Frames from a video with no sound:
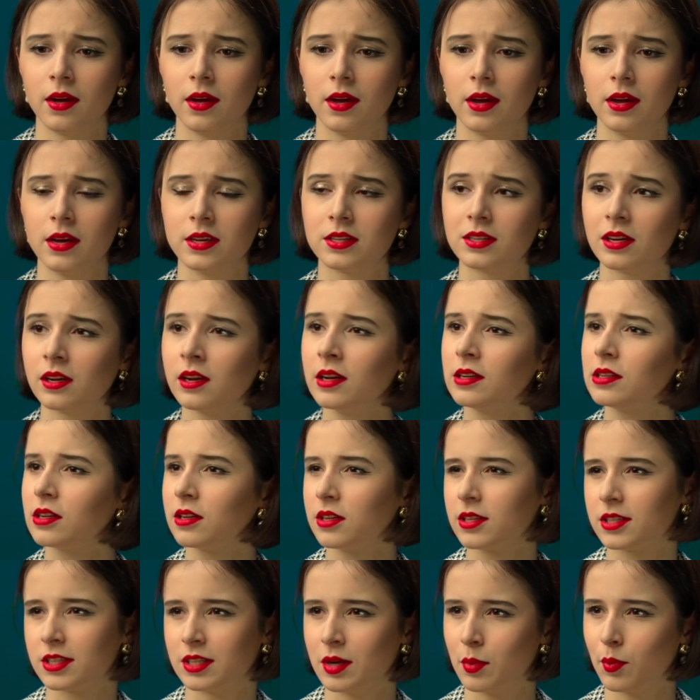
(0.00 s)
is a little
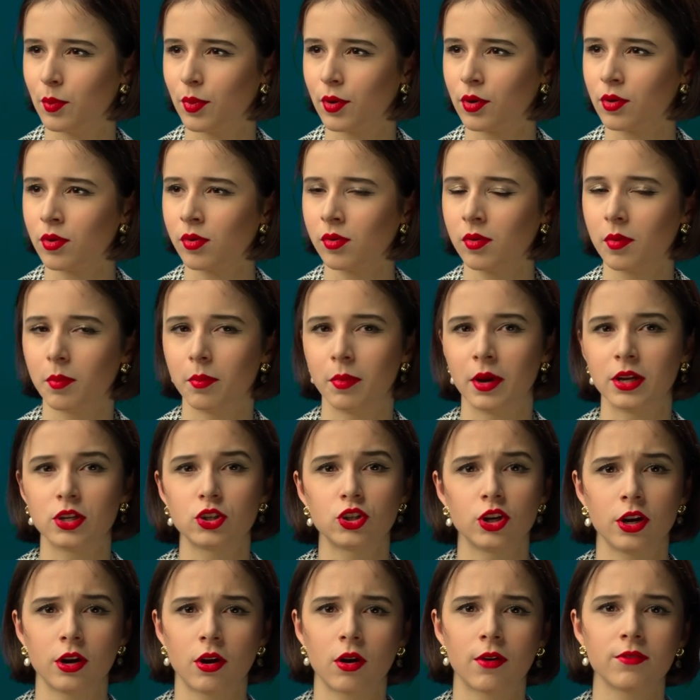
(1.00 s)
simple, but
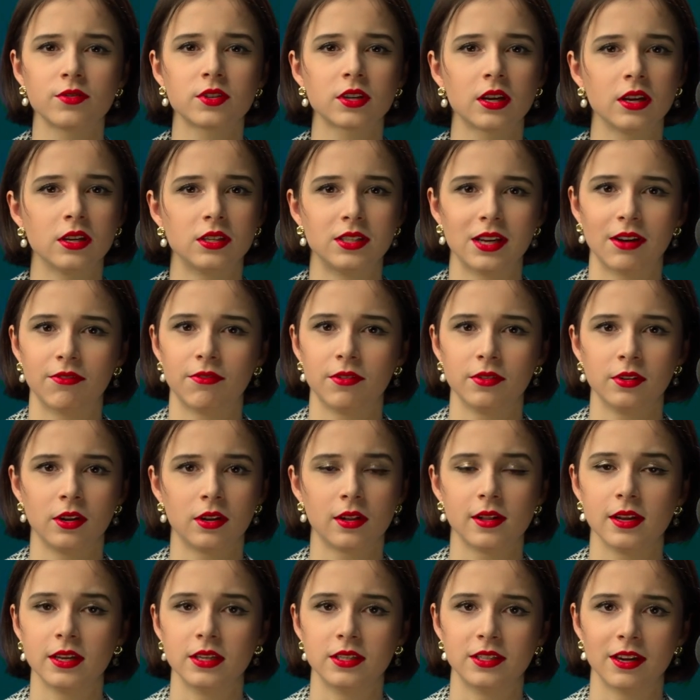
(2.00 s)
Tchaikovsky
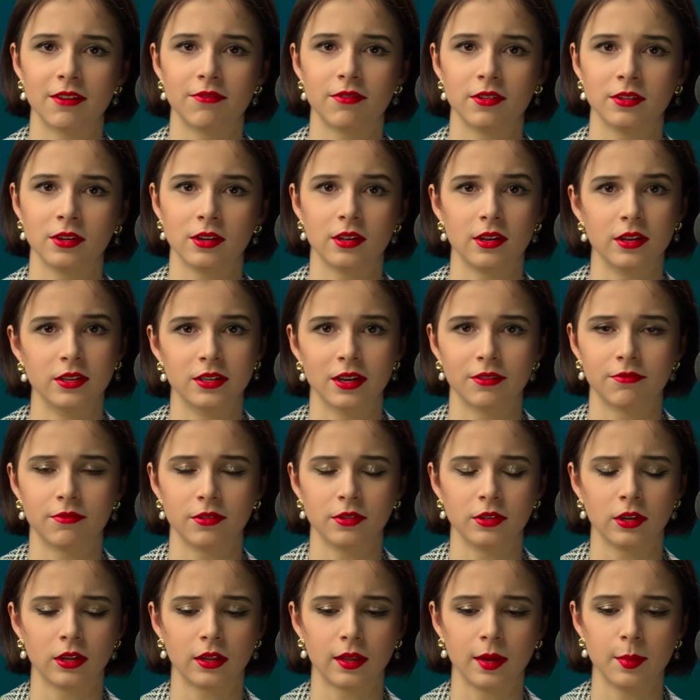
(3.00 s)
definitely
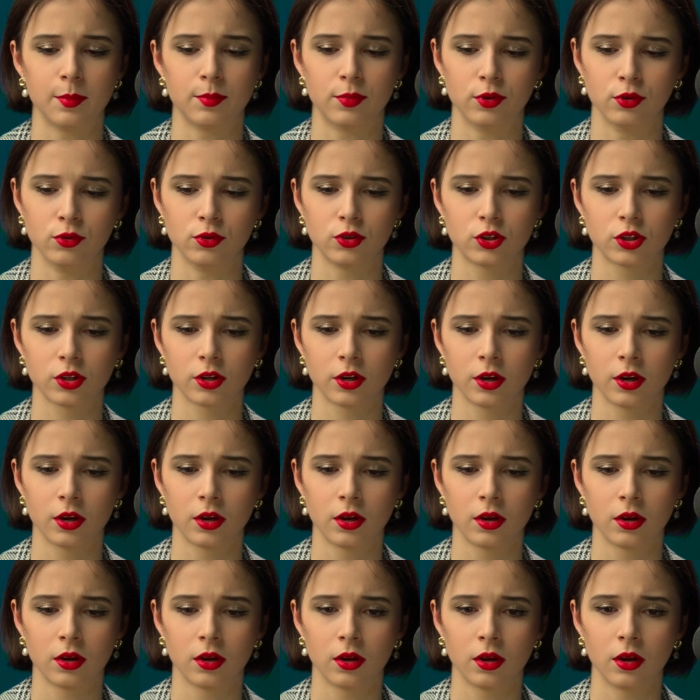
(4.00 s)
put
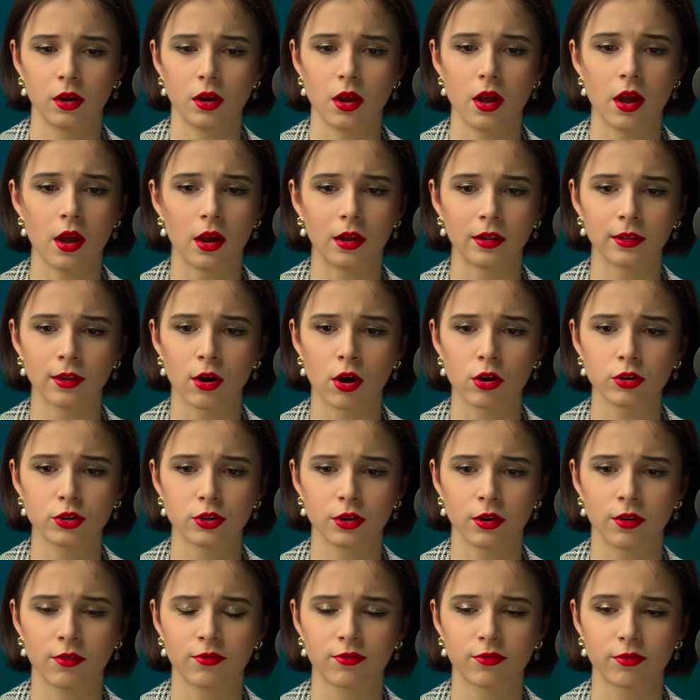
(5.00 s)
a lot
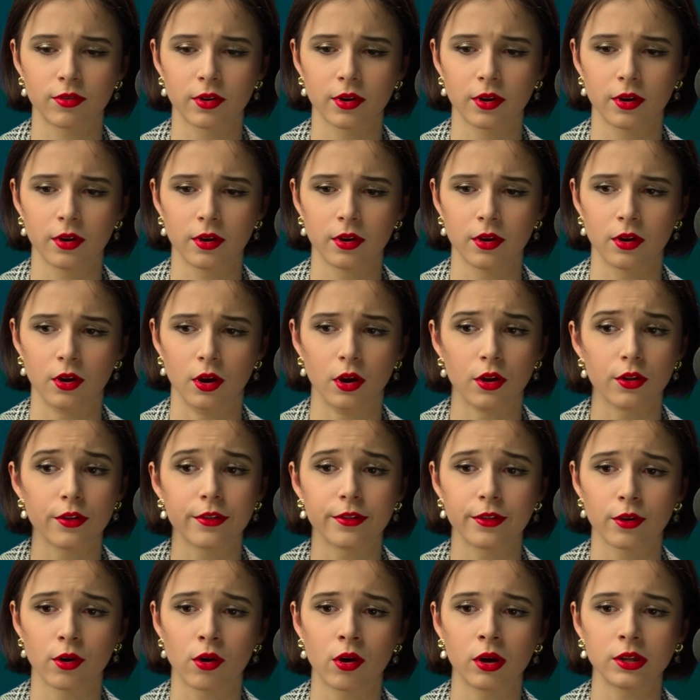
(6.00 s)
of
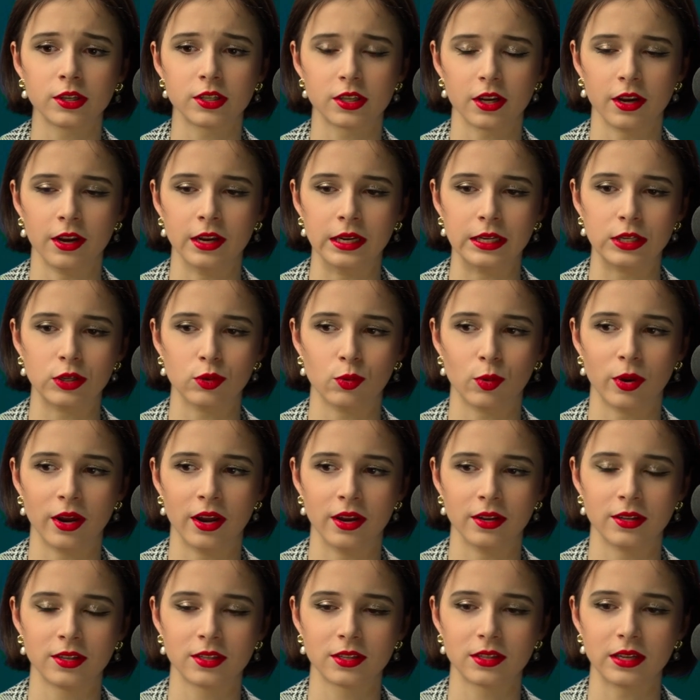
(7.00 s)
thoughts into
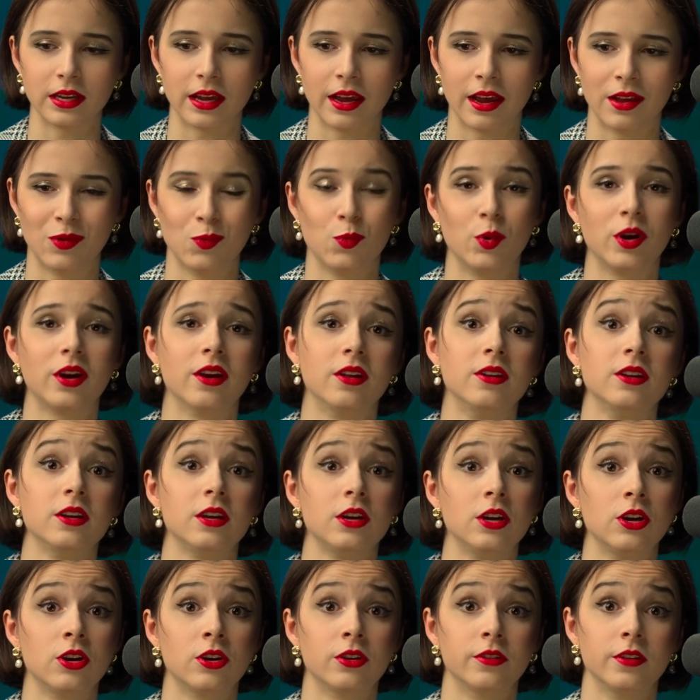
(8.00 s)
it, and we can
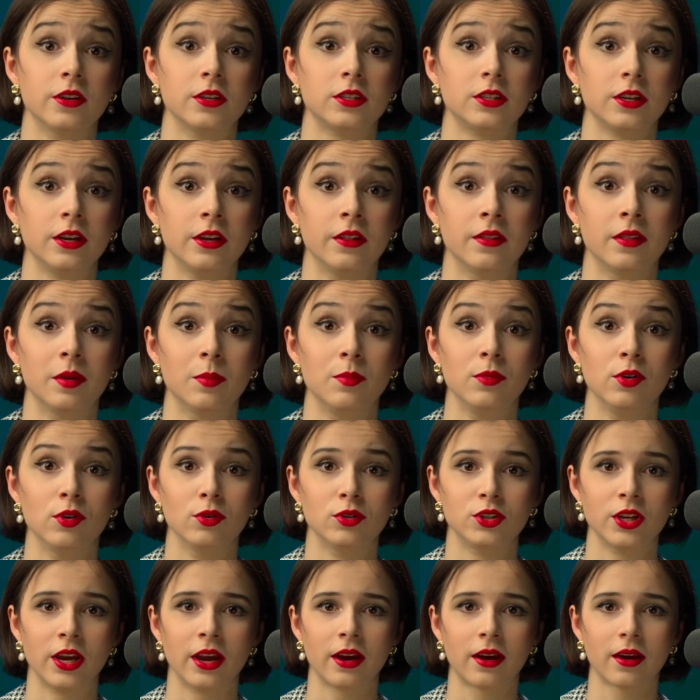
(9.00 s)
hear this in the
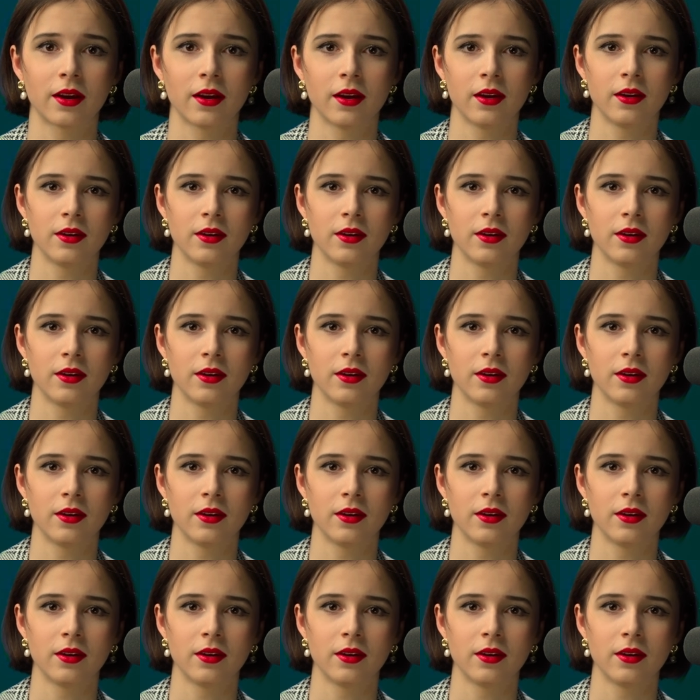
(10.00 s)
music.